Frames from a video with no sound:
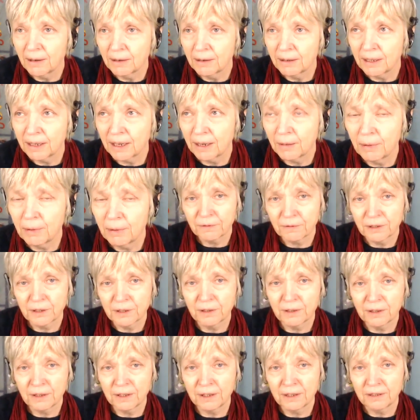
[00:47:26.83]
capable
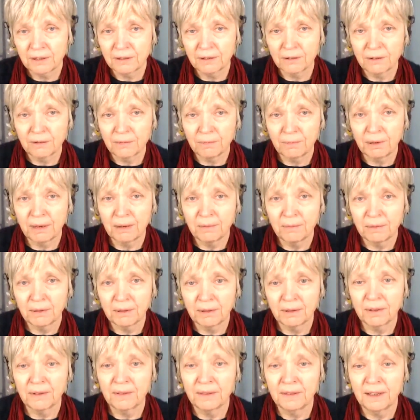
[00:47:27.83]
talking to the people
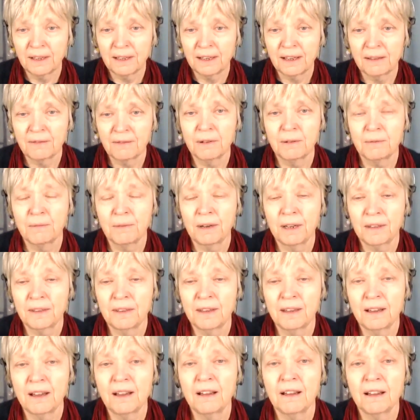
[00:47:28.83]
on the level where they
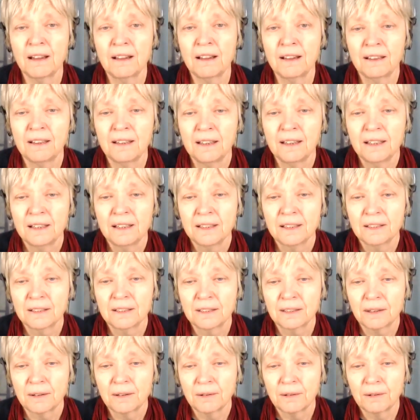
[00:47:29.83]
are.
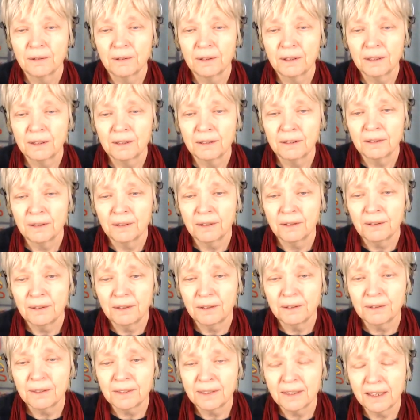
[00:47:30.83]
So you
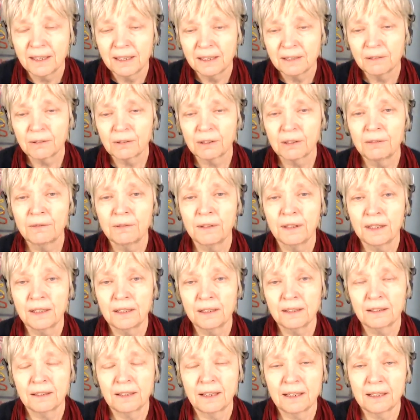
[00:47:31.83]
say you reveal
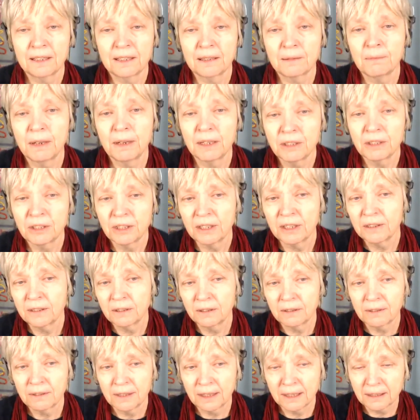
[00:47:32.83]
as much as you
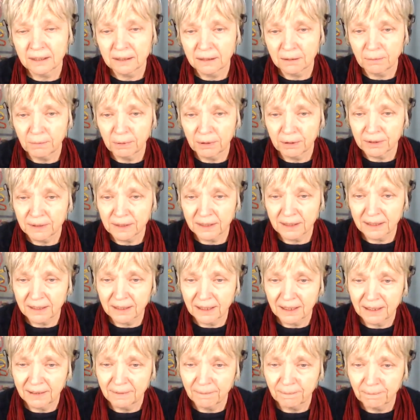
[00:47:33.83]
think the person
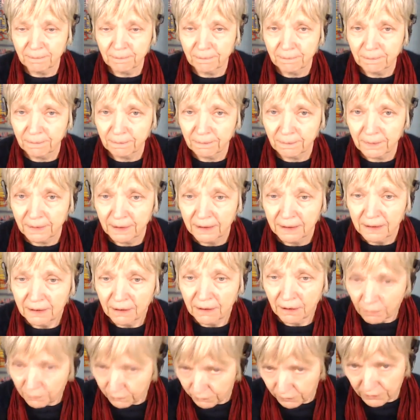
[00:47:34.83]
can
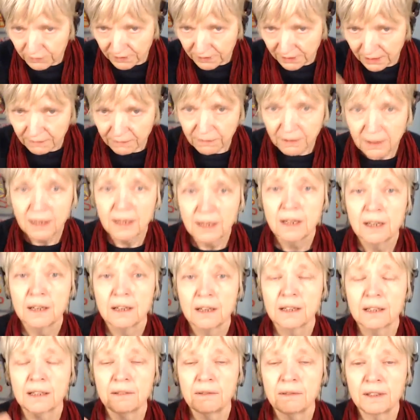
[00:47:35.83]
of yourself.
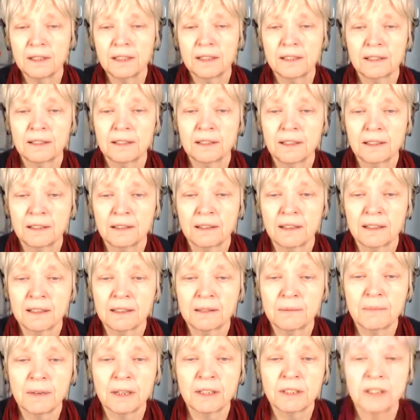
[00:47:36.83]
Reveal as
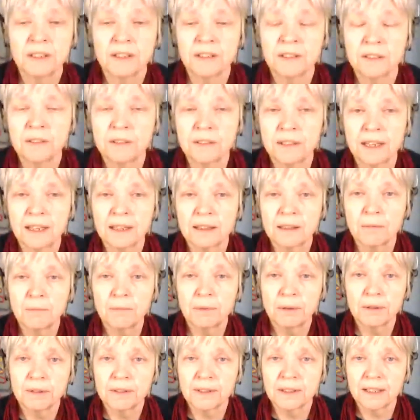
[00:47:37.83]
much as you think the
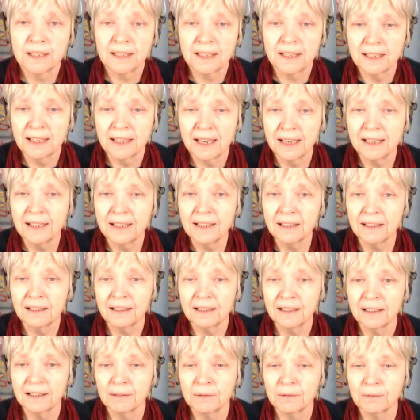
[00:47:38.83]
person can handle
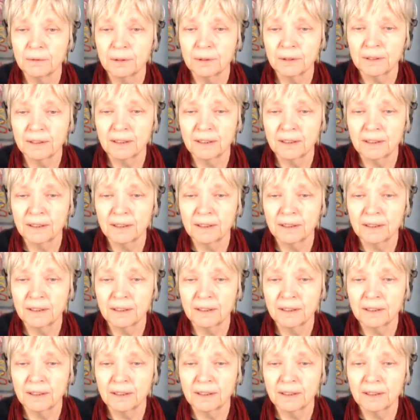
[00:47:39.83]
and would